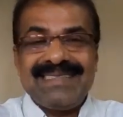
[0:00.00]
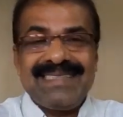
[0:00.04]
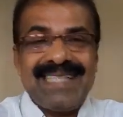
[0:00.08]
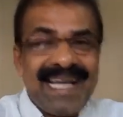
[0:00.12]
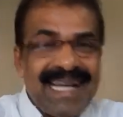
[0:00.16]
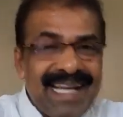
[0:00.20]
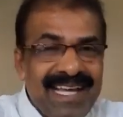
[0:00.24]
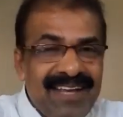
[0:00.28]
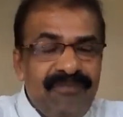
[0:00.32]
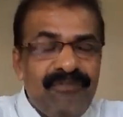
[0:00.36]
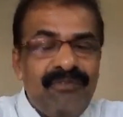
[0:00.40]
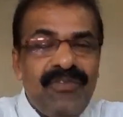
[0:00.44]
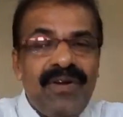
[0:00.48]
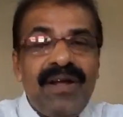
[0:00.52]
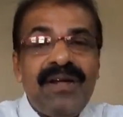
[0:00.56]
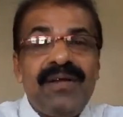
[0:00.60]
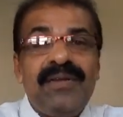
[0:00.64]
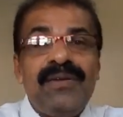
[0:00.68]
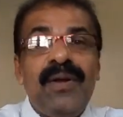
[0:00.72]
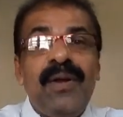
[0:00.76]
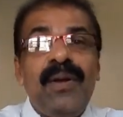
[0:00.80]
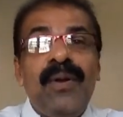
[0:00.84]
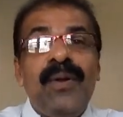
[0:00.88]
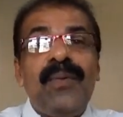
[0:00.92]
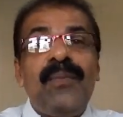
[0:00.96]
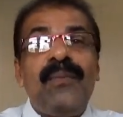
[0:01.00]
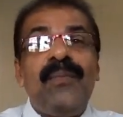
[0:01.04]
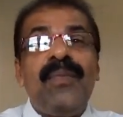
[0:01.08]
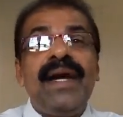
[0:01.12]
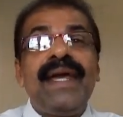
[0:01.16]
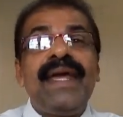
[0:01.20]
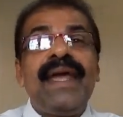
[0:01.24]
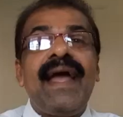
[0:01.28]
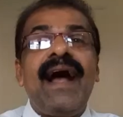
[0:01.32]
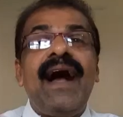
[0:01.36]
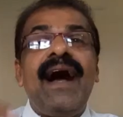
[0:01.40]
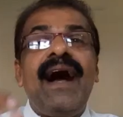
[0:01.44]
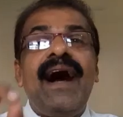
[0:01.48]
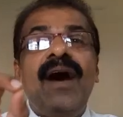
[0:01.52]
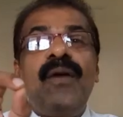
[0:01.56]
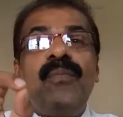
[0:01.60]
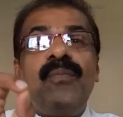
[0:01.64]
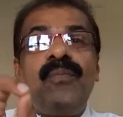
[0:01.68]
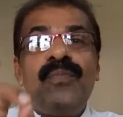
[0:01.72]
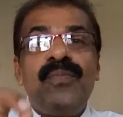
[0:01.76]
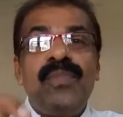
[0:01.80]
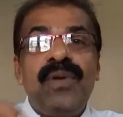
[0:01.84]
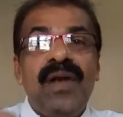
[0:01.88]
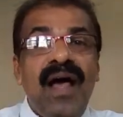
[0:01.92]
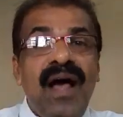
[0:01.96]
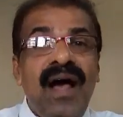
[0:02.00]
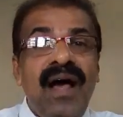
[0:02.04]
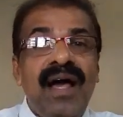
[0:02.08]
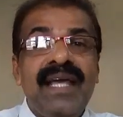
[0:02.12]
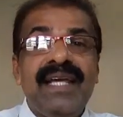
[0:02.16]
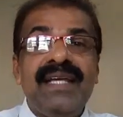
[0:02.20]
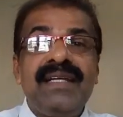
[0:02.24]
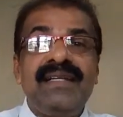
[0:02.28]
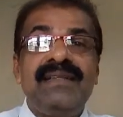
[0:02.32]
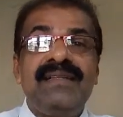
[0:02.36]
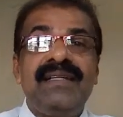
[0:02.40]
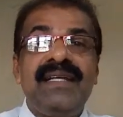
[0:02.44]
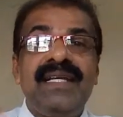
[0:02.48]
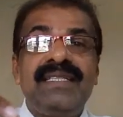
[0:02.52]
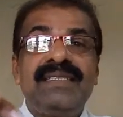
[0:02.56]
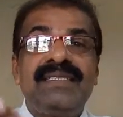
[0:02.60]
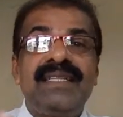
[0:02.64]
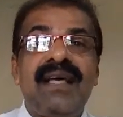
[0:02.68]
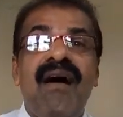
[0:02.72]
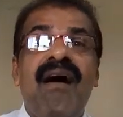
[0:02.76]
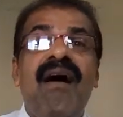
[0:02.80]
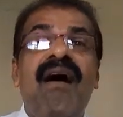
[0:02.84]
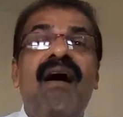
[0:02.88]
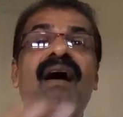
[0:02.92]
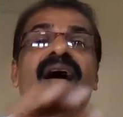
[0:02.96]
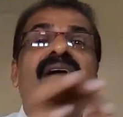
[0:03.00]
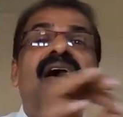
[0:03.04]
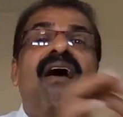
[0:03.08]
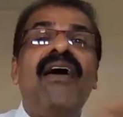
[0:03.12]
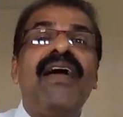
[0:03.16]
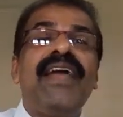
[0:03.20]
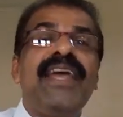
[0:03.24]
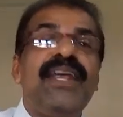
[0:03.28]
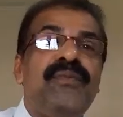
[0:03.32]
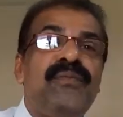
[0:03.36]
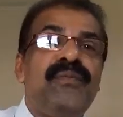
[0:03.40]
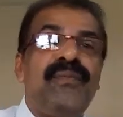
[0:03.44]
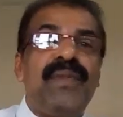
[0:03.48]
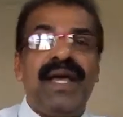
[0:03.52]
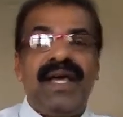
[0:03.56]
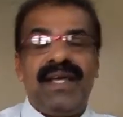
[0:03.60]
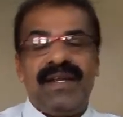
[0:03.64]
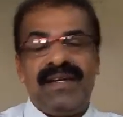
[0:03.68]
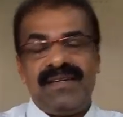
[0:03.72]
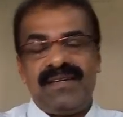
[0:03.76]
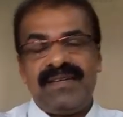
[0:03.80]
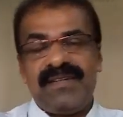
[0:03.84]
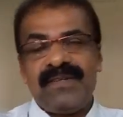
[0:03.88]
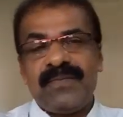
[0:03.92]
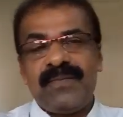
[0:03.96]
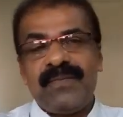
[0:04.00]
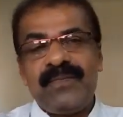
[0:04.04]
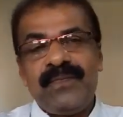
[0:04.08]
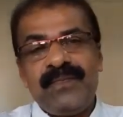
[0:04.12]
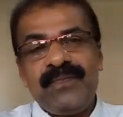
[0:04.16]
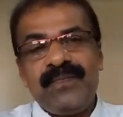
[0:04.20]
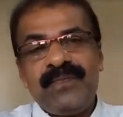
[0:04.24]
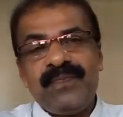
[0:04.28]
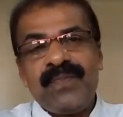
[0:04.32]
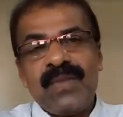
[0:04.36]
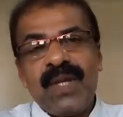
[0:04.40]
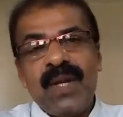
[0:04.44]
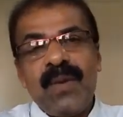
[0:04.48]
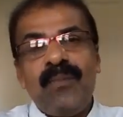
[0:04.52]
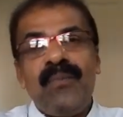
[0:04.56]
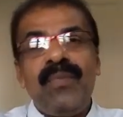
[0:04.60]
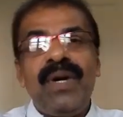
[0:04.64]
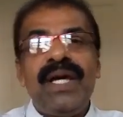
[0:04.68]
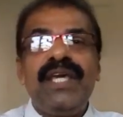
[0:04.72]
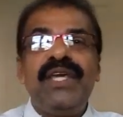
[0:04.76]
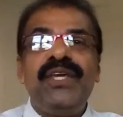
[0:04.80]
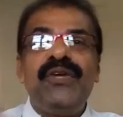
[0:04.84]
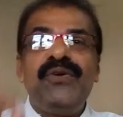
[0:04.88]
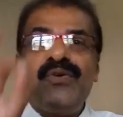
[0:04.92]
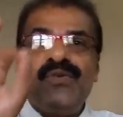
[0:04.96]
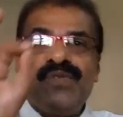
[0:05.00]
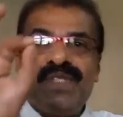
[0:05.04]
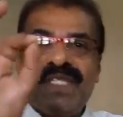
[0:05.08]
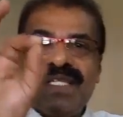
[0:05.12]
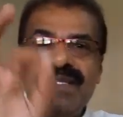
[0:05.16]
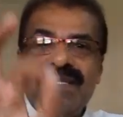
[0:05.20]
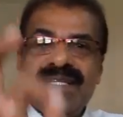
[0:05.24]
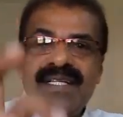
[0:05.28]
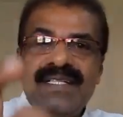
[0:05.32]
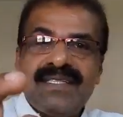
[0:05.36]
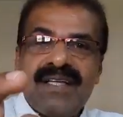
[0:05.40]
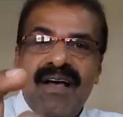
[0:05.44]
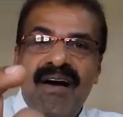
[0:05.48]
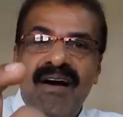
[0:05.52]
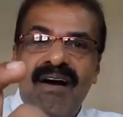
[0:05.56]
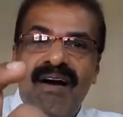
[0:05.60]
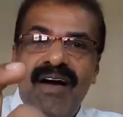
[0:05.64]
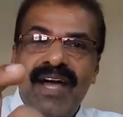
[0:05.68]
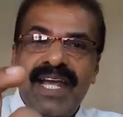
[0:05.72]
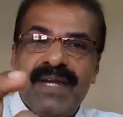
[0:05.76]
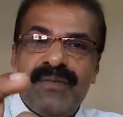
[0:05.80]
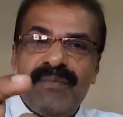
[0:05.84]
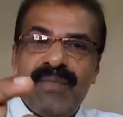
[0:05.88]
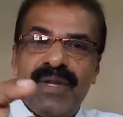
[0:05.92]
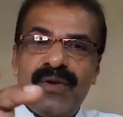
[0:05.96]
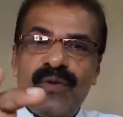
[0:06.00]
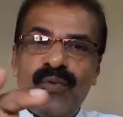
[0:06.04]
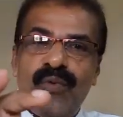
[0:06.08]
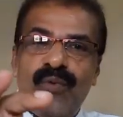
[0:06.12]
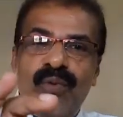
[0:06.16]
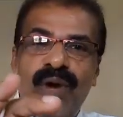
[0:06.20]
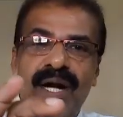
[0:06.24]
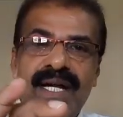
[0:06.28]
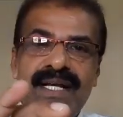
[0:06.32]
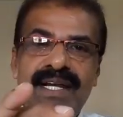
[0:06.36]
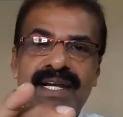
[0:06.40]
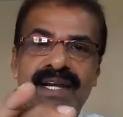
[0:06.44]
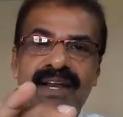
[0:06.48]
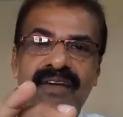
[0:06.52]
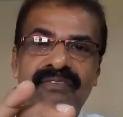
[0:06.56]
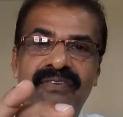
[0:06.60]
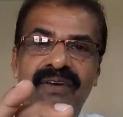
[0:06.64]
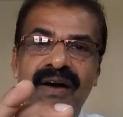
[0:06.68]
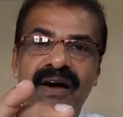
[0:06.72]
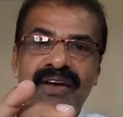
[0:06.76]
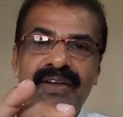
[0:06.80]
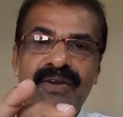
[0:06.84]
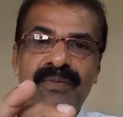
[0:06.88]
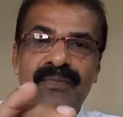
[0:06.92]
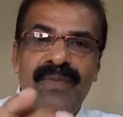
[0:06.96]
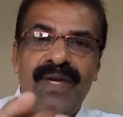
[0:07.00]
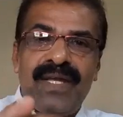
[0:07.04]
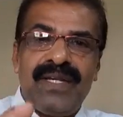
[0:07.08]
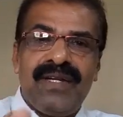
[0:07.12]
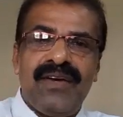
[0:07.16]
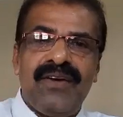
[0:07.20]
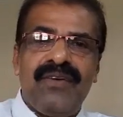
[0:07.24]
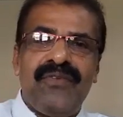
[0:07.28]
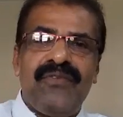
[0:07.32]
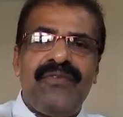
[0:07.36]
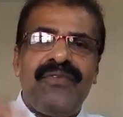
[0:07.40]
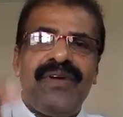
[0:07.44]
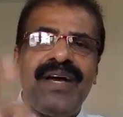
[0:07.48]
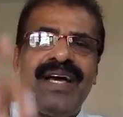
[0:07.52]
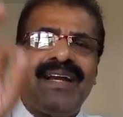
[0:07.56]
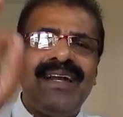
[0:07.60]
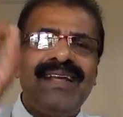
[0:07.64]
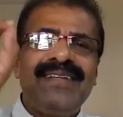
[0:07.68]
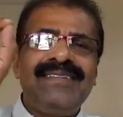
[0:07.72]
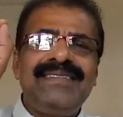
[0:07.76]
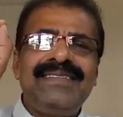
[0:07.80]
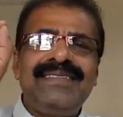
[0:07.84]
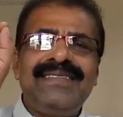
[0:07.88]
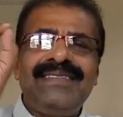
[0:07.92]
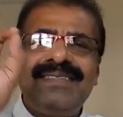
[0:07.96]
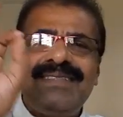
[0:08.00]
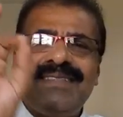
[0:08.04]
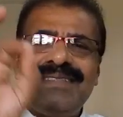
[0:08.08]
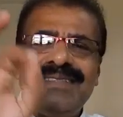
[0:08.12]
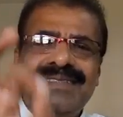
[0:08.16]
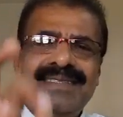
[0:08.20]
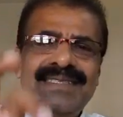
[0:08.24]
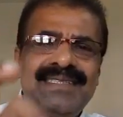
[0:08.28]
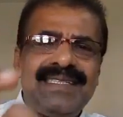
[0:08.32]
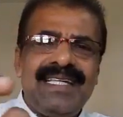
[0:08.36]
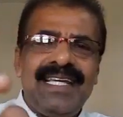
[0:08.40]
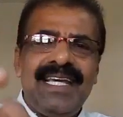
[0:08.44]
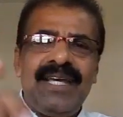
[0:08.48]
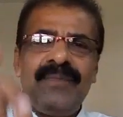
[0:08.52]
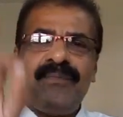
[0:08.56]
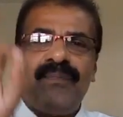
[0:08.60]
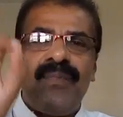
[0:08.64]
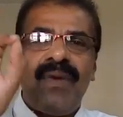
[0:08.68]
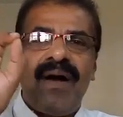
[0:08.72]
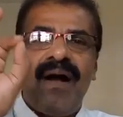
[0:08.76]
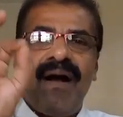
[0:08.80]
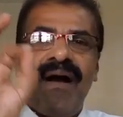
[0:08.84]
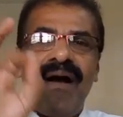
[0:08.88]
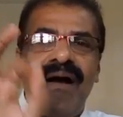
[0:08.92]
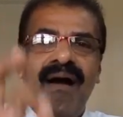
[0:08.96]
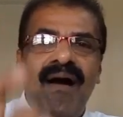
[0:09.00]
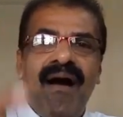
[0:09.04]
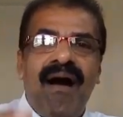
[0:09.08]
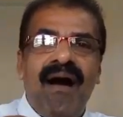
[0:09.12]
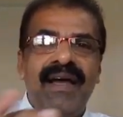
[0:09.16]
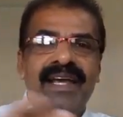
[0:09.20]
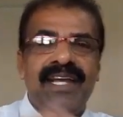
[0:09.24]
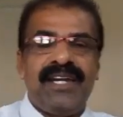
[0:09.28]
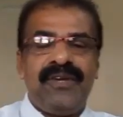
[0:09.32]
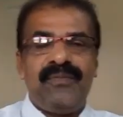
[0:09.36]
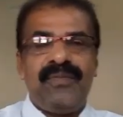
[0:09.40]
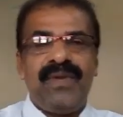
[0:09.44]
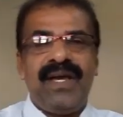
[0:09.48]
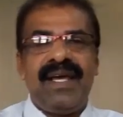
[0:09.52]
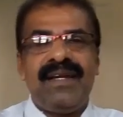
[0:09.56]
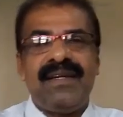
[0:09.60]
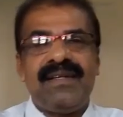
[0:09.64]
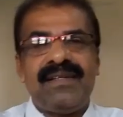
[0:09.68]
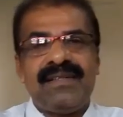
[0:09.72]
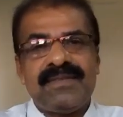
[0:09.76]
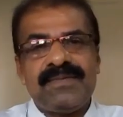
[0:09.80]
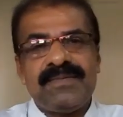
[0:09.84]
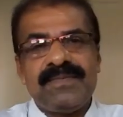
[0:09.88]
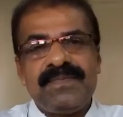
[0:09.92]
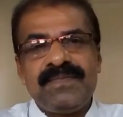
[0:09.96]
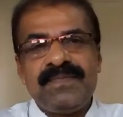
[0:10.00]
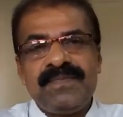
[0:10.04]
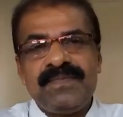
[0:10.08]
Second one, by applying this ointment. By using this ointment, what kind of ointment? Very cheap ointment.